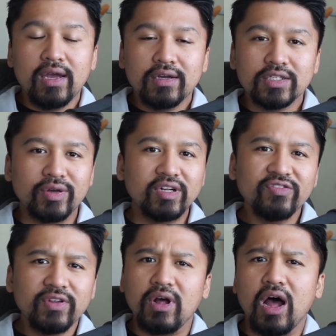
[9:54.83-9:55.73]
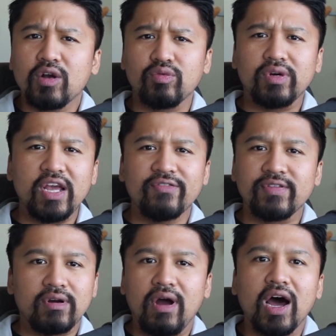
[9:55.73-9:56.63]
so it'll feel awkward if
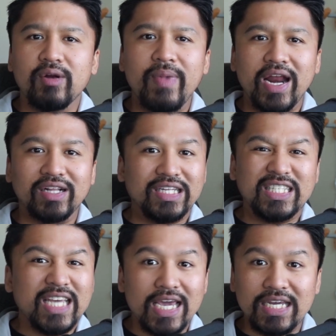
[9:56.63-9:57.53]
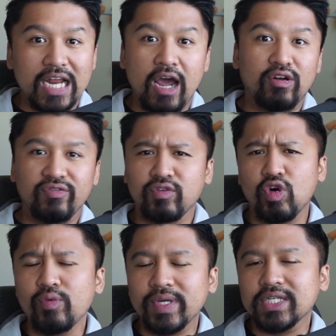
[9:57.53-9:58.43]
they're automatically taken out of
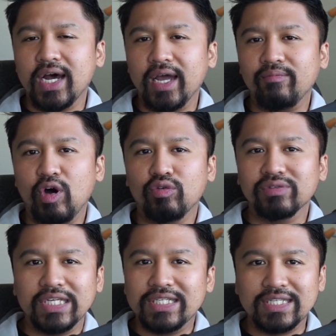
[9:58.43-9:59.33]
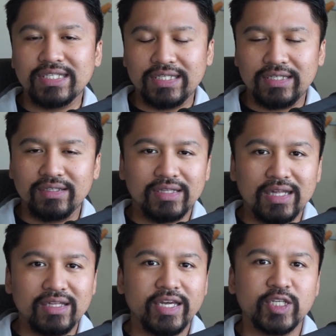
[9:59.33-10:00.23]
Chromie time only to see
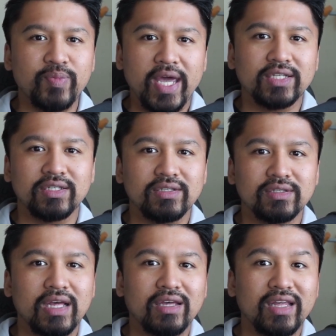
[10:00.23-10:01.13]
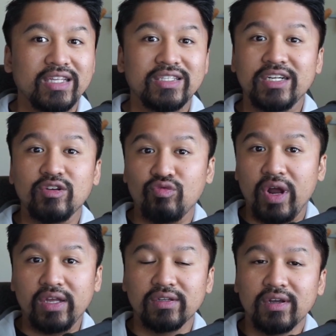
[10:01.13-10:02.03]
that the expansions that they didn't
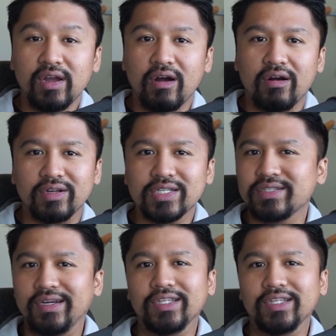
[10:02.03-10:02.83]
run are just a